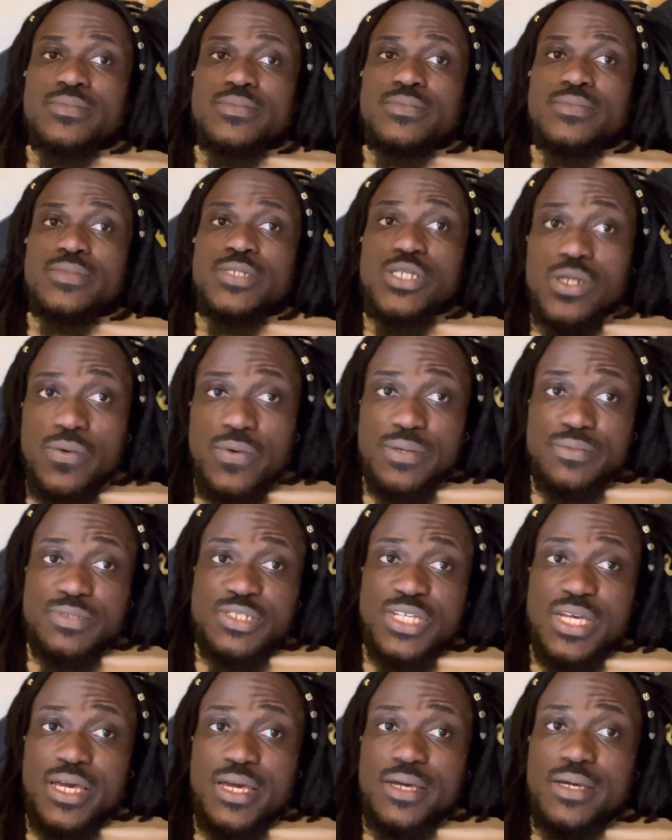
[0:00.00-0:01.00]
You know what I'm
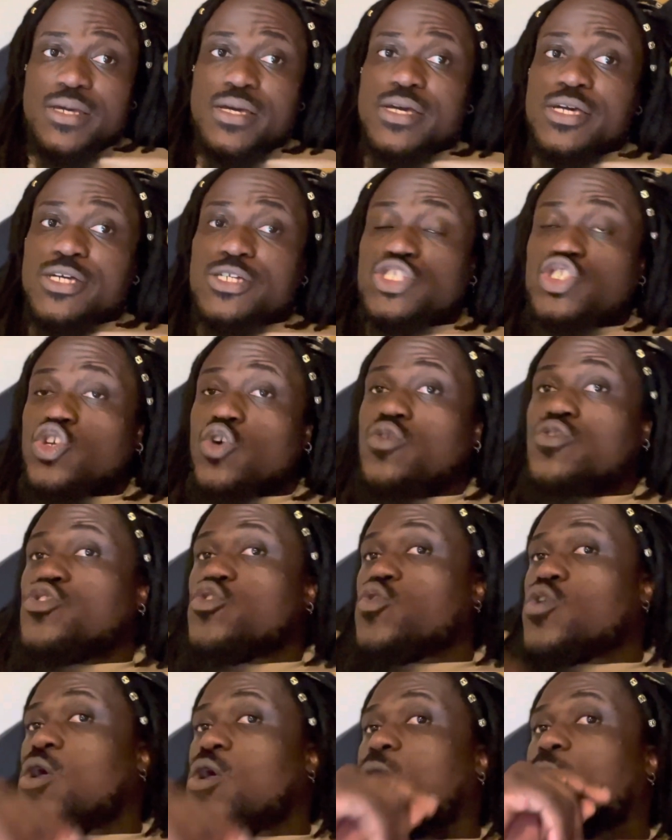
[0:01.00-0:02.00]
saying? So
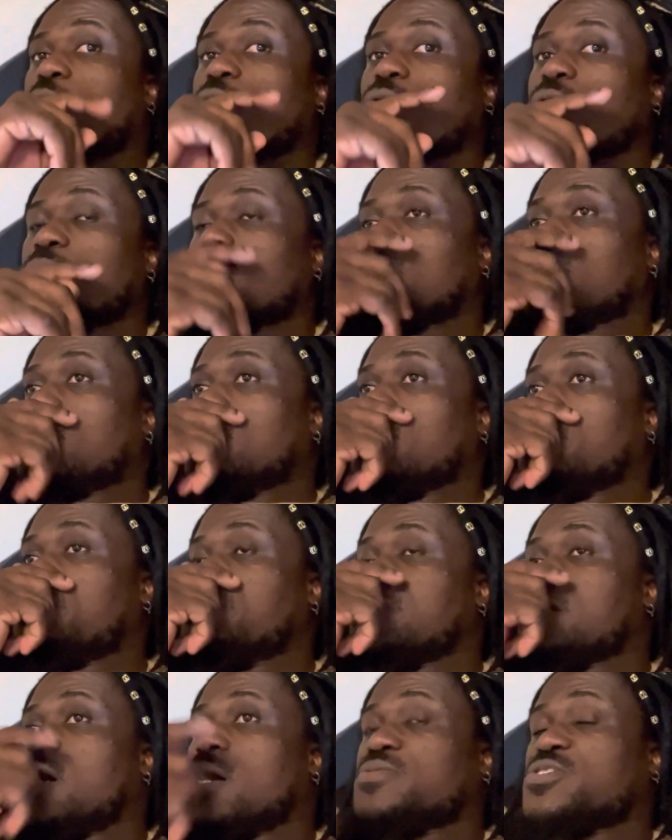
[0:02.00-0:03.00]
you gonna
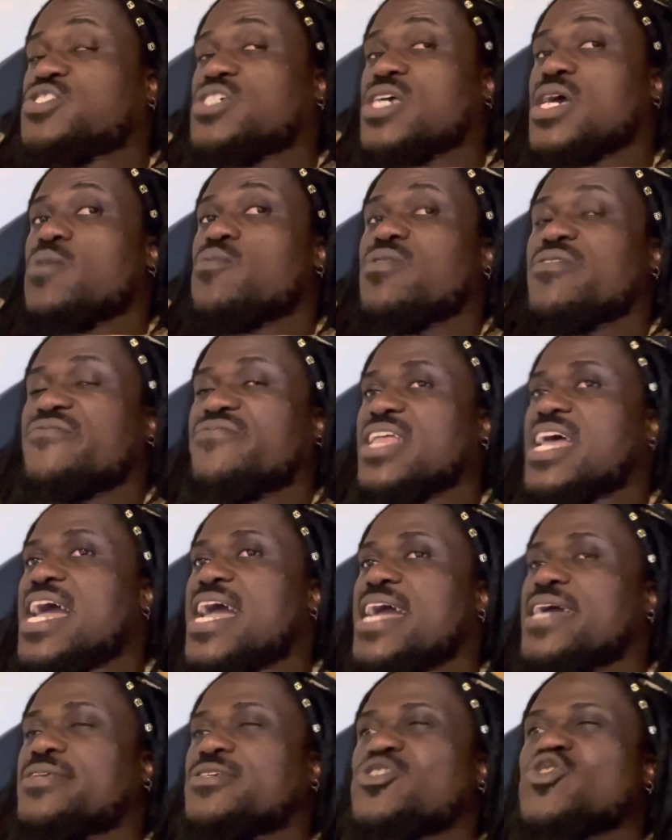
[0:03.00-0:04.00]
be upset with
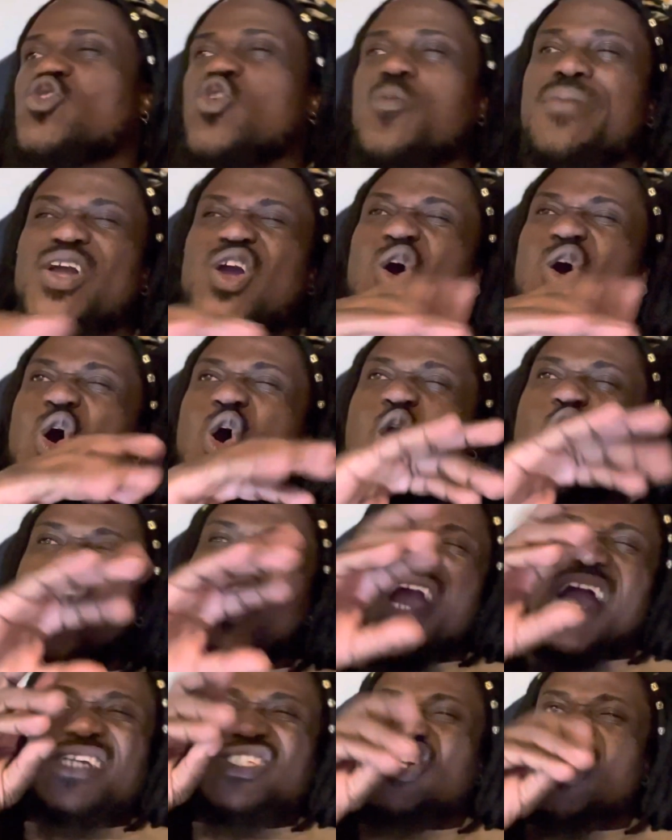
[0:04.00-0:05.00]
Vlad. You're going to make all
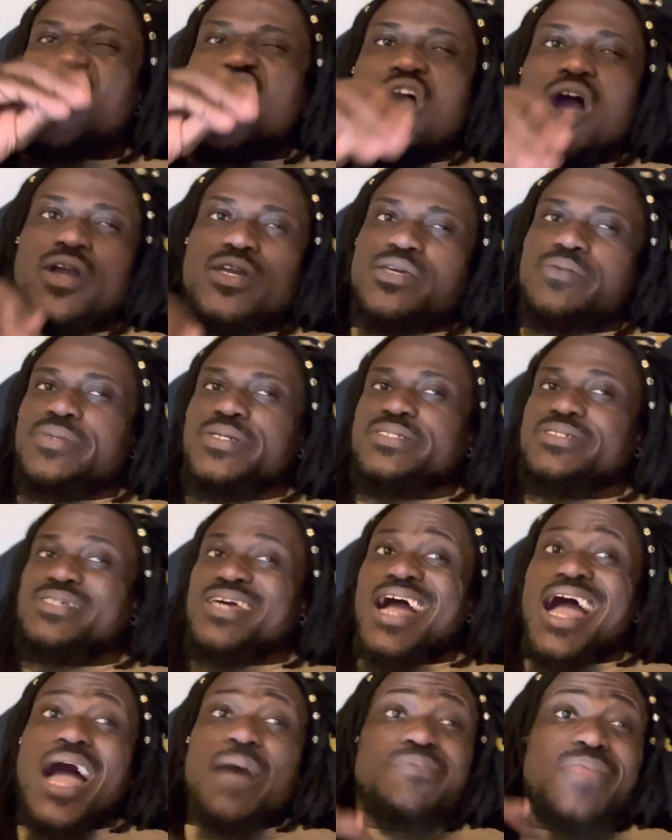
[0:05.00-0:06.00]
kinds of arguments.
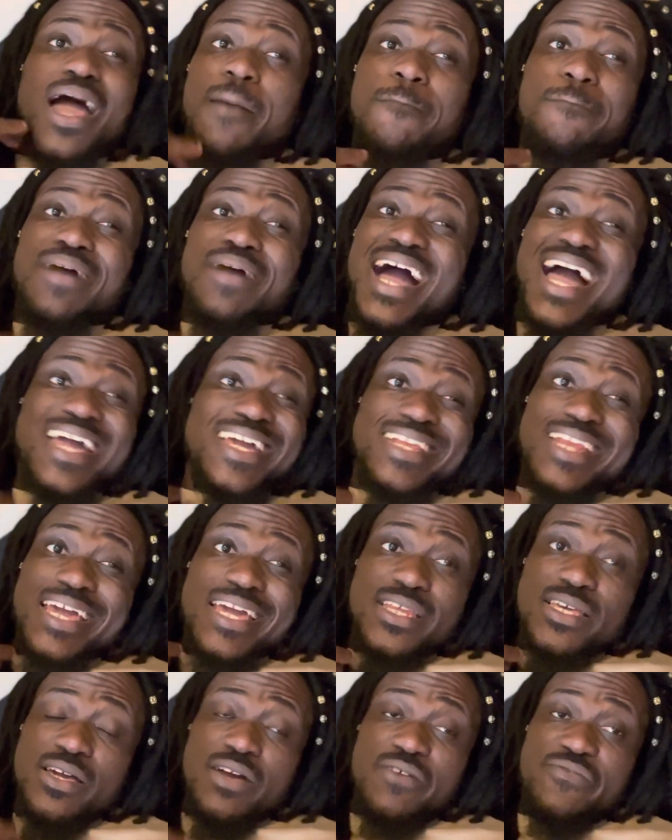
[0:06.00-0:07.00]
I'm not buying
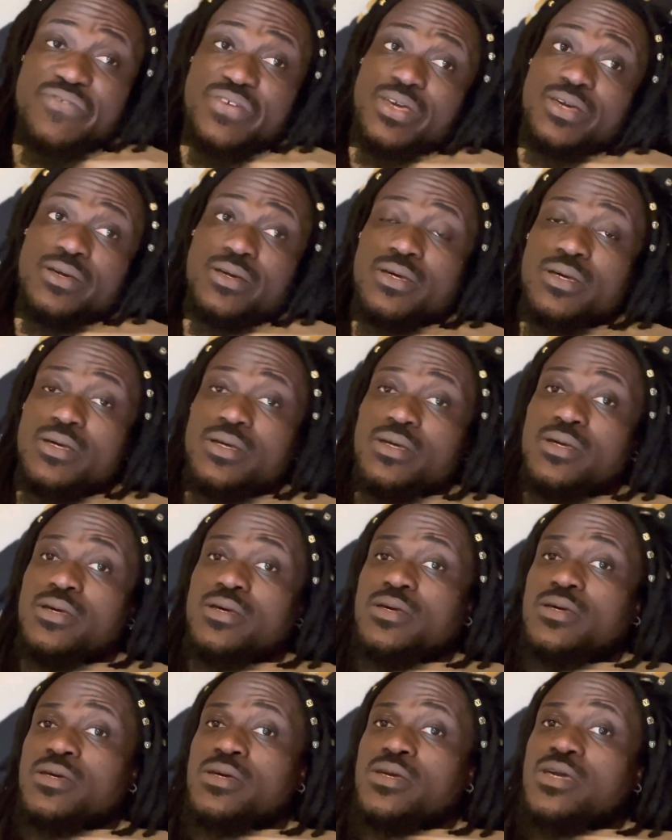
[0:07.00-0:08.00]
any of it.
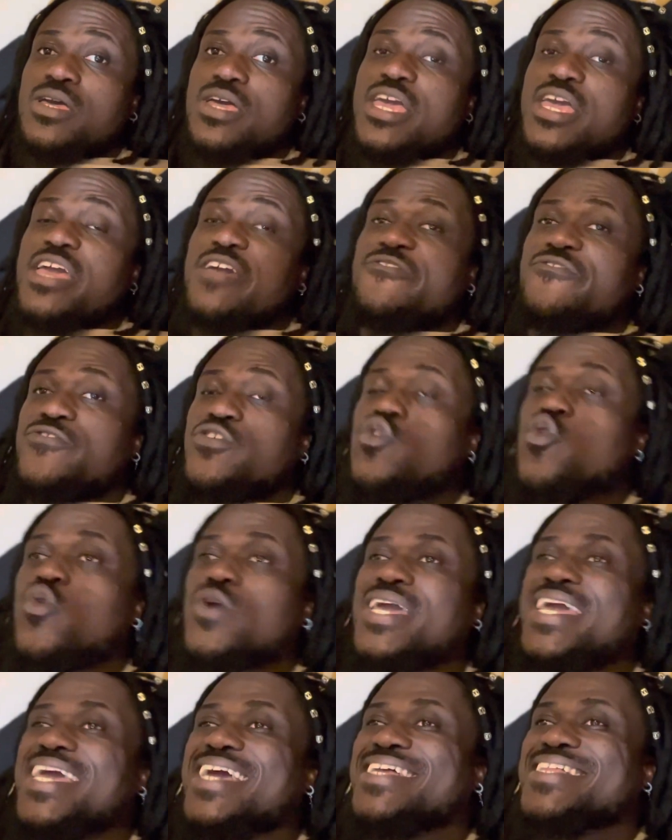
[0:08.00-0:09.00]
If you
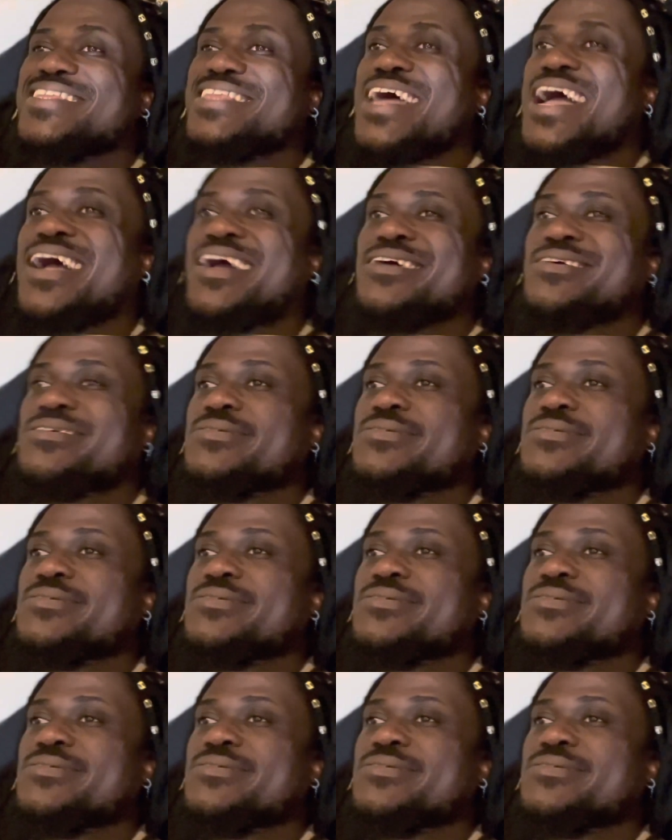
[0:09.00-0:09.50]
cannot